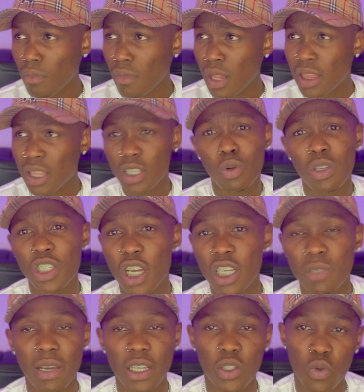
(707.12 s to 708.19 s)
This was
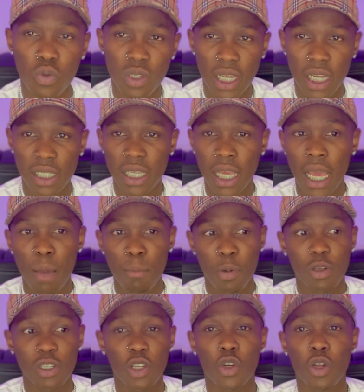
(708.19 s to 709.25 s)
just my 2 cents,
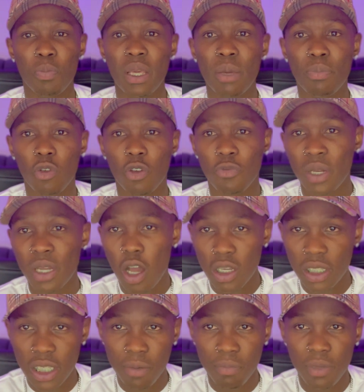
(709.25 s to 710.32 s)
because a lot of people have been
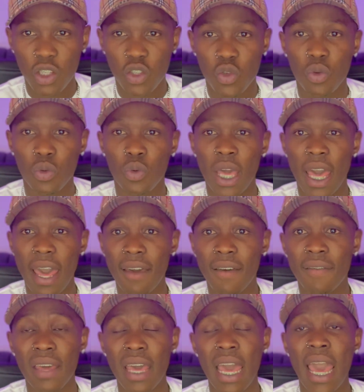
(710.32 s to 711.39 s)
asking me to
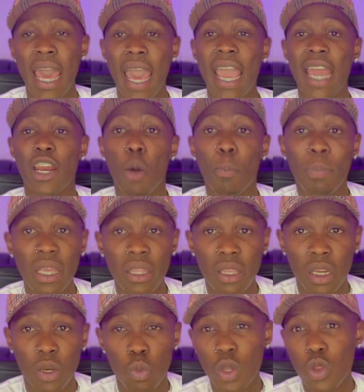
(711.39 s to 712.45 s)
have an
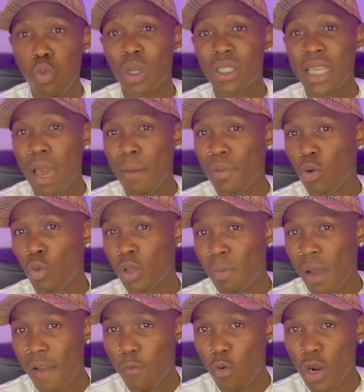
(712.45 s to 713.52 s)
opinion with what's happening with
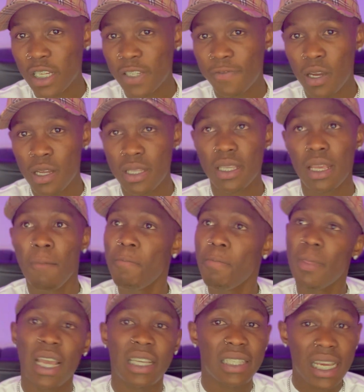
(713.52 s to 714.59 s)
my Forex funds.
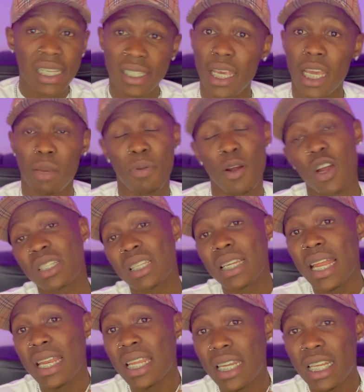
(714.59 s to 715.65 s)
As I said,
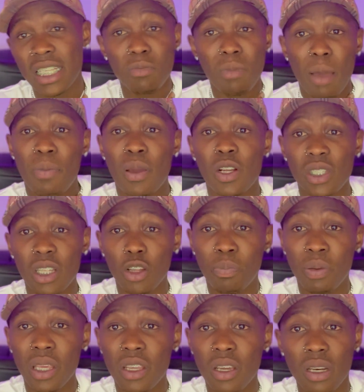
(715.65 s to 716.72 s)
personally, this is my personal
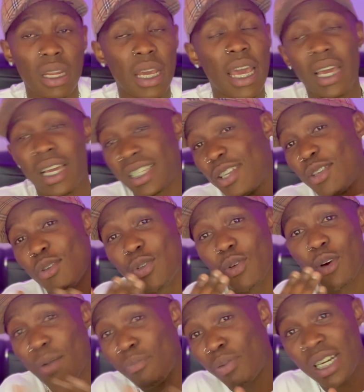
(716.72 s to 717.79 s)
opinion. As you
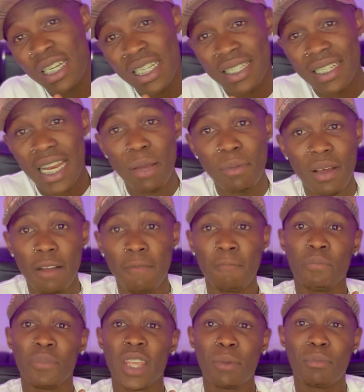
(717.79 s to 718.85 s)
saw, I put a disclaimer.
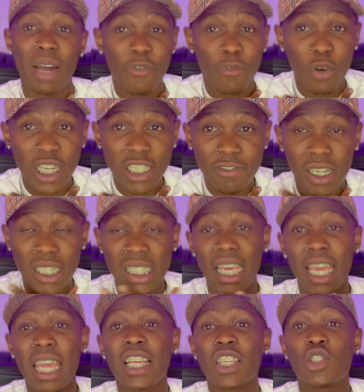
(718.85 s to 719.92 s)
My Forex funds,
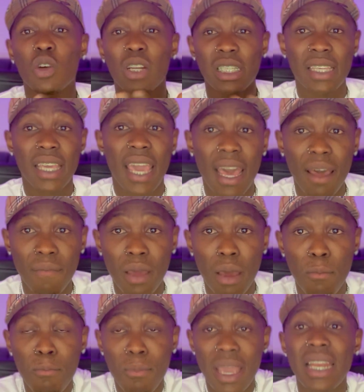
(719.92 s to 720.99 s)
it is not a
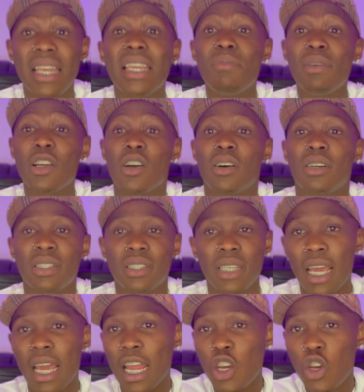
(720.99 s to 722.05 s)
scam, mainly because
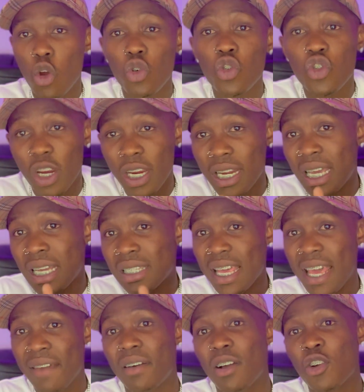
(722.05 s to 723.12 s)
no trader has
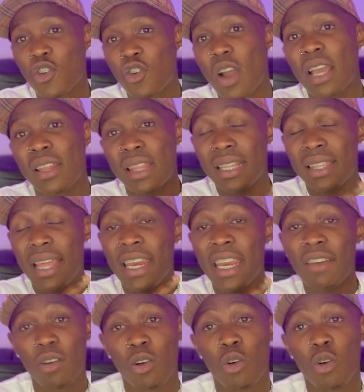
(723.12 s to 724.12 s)
ever cried that they never